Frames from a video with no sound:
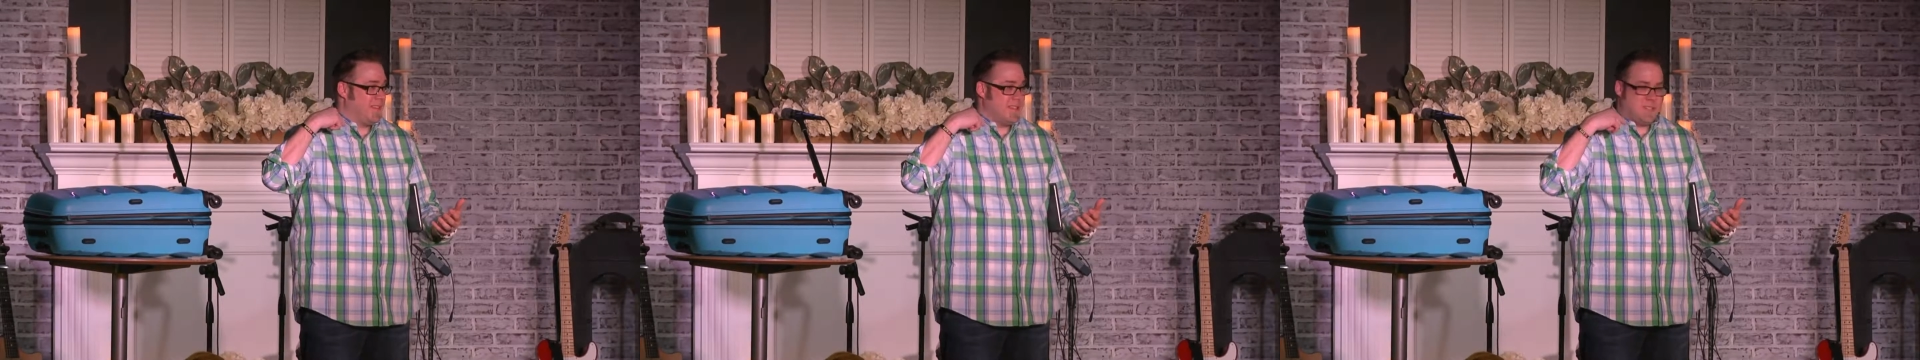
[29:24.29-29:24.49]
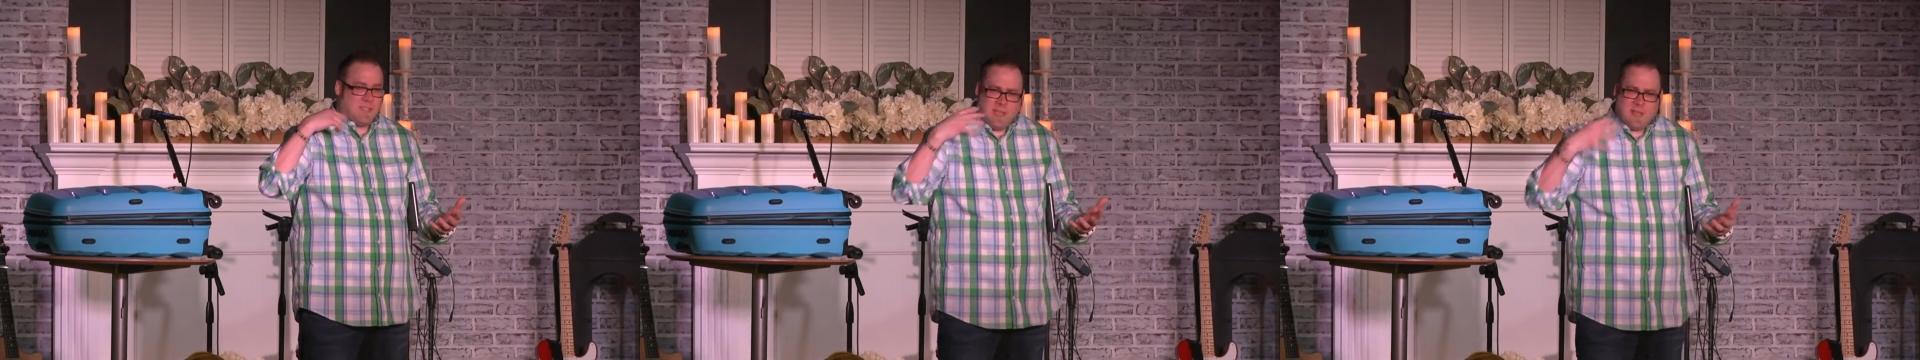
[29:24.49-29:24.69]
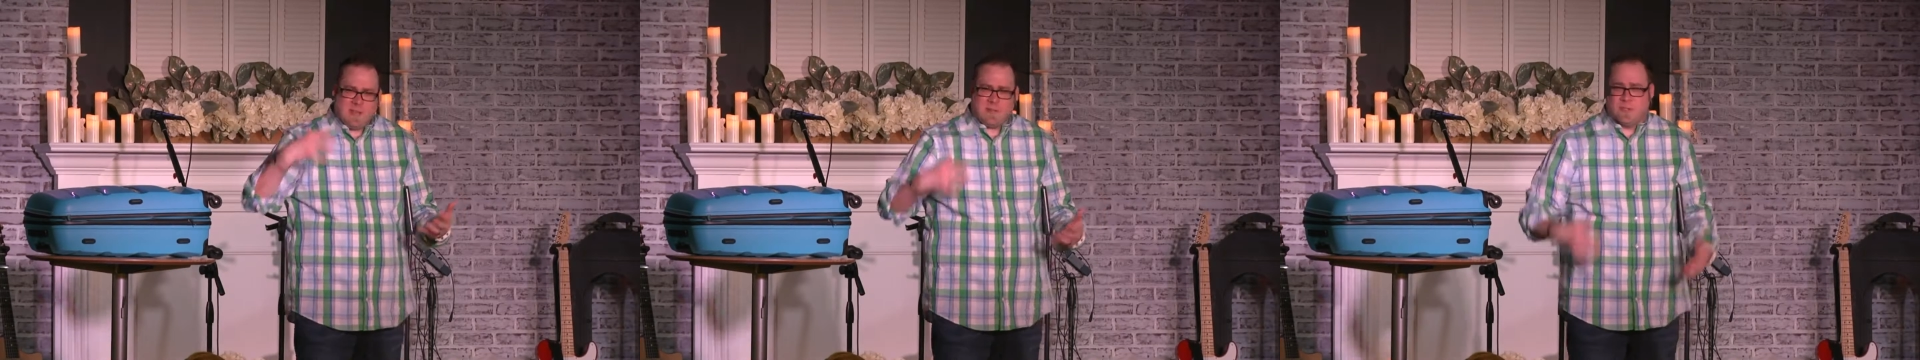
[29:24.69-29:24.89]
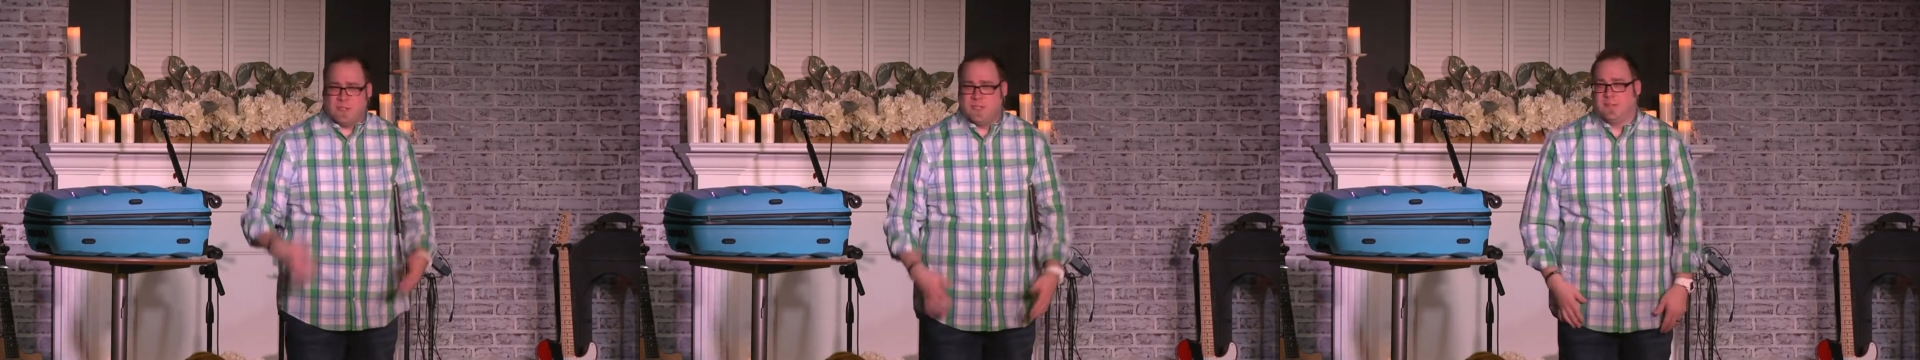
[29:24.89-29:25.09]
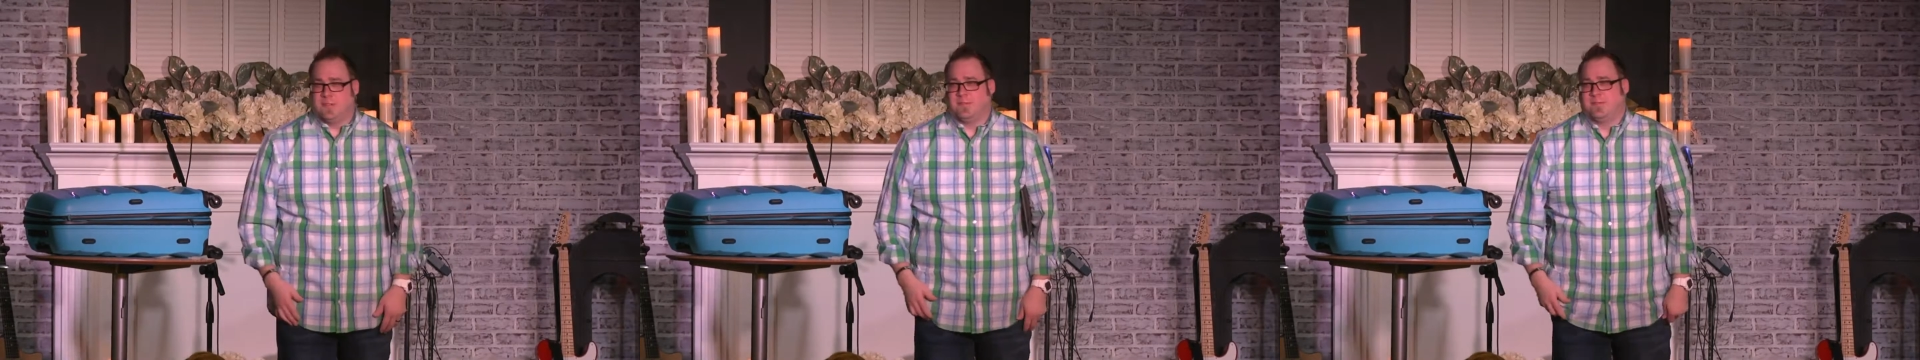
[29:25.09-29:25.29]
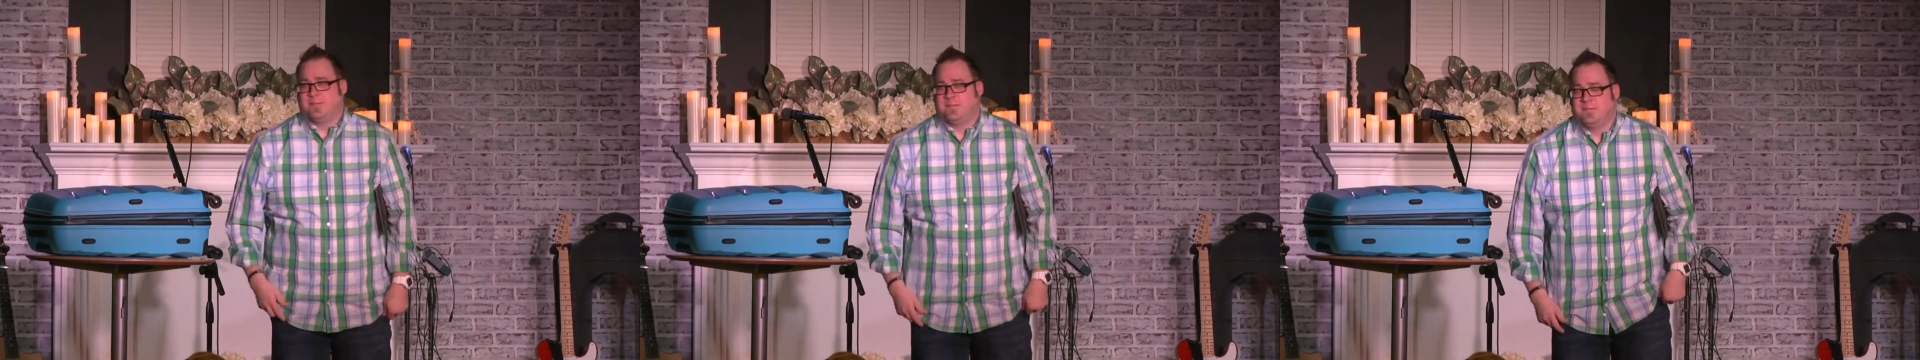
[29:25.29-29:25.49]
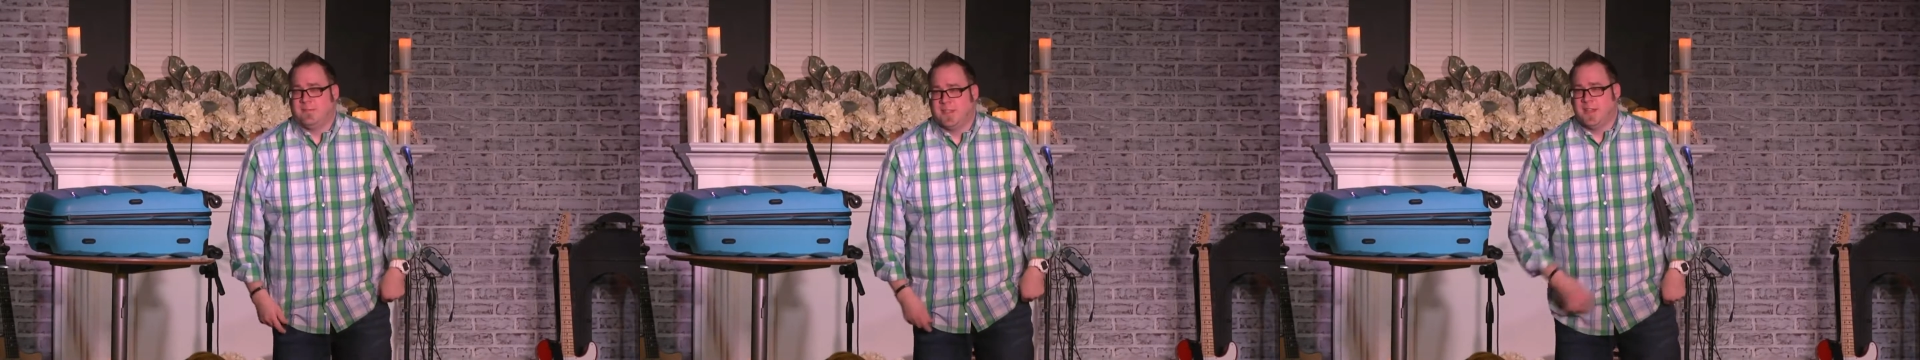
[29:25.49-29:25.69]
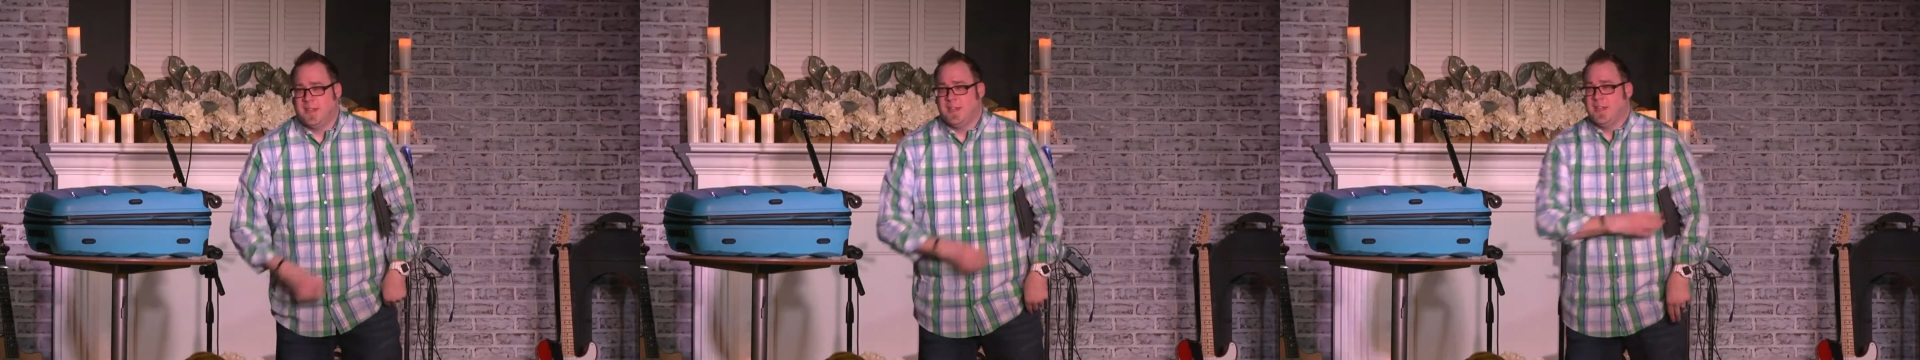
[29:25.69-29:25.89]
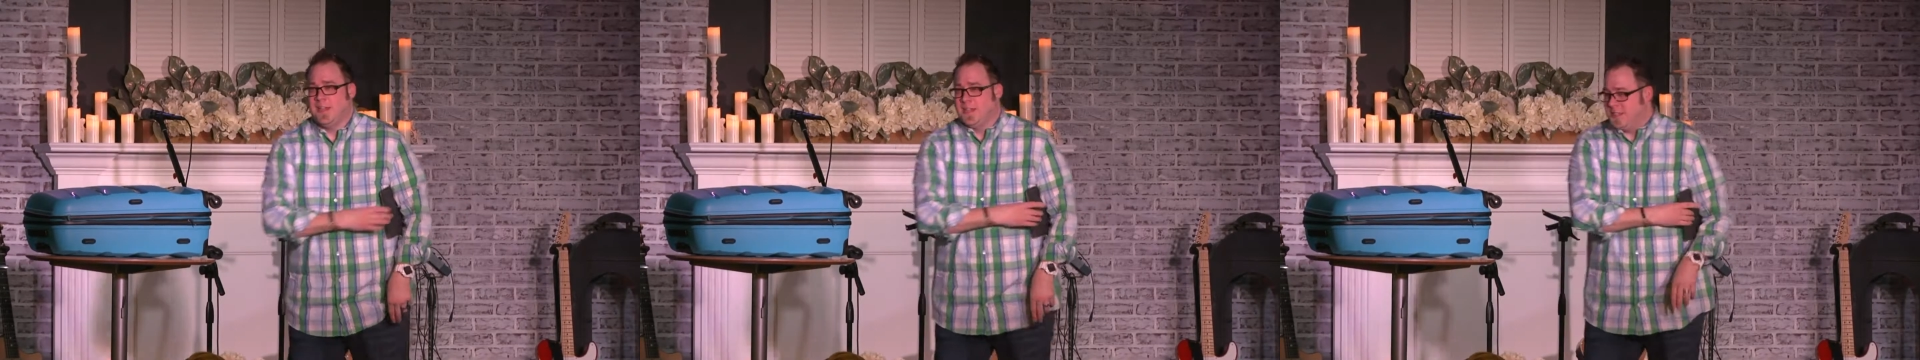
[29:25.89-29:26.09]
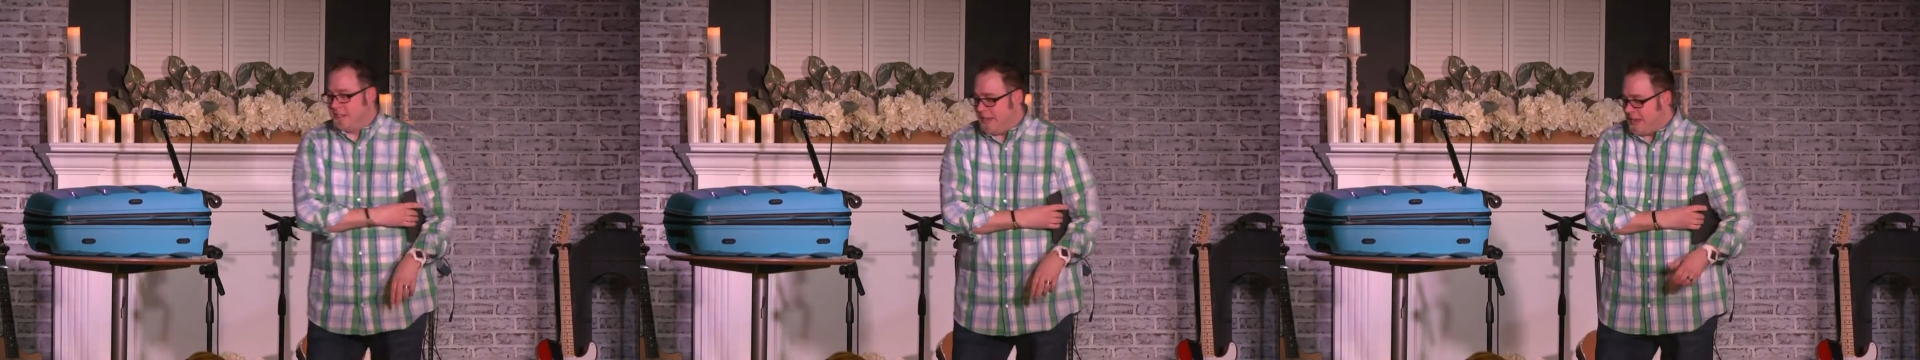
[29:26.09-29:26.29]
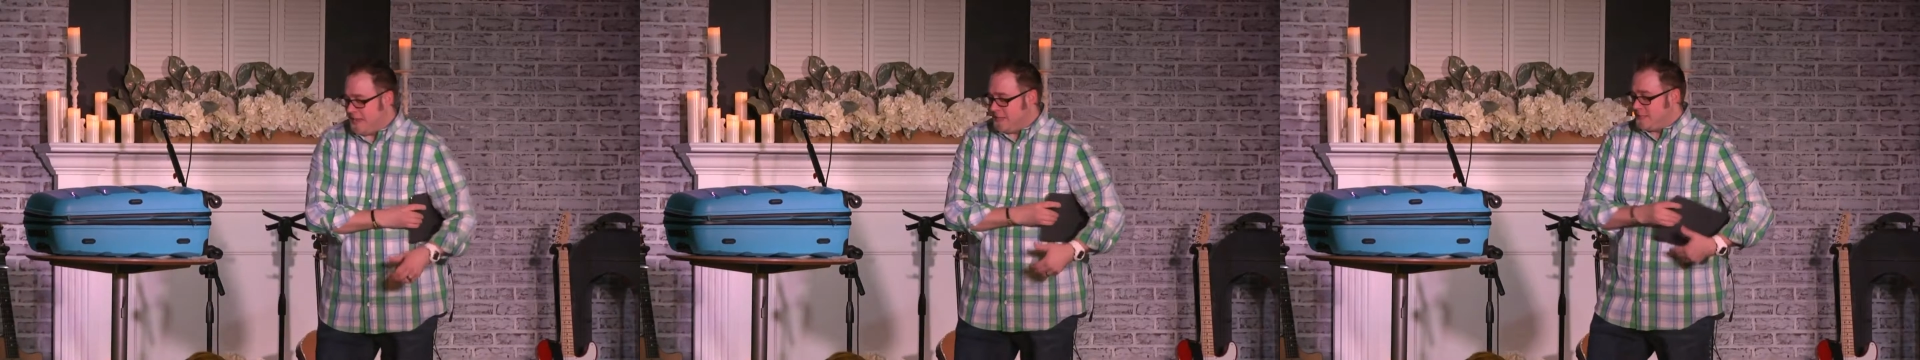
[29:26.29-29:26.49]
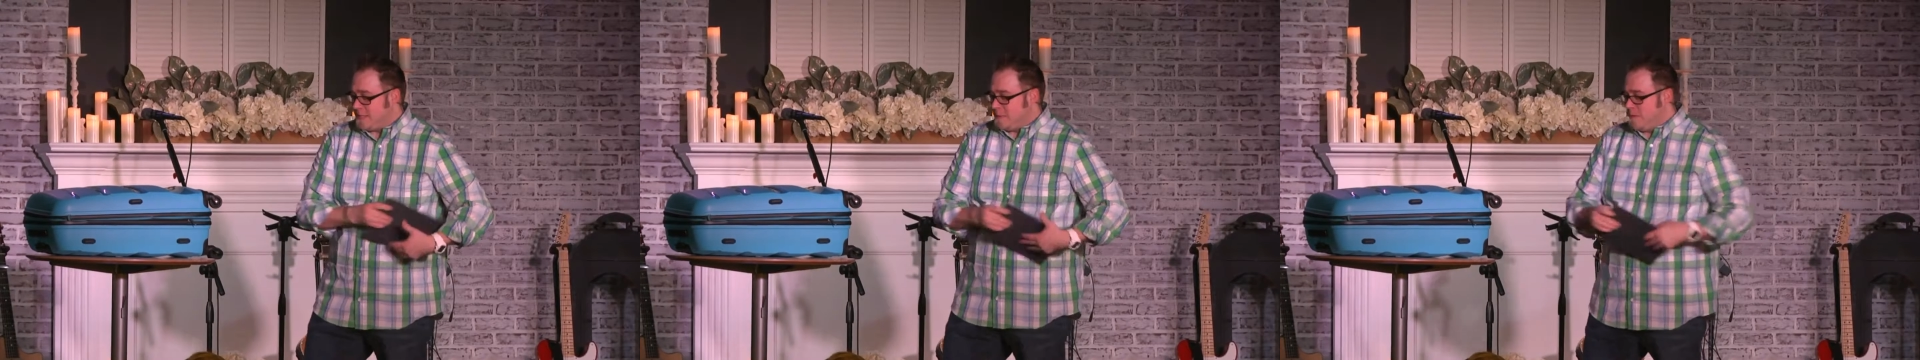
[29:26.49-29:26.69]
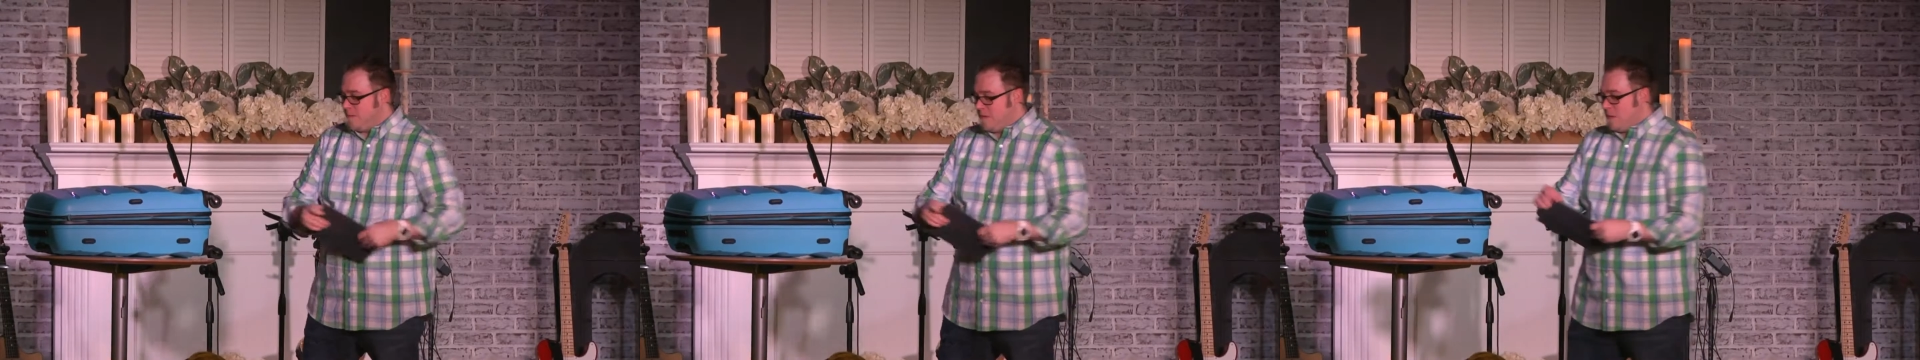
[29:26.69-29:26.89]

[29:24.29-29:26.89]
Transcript: That's huge. Today, some of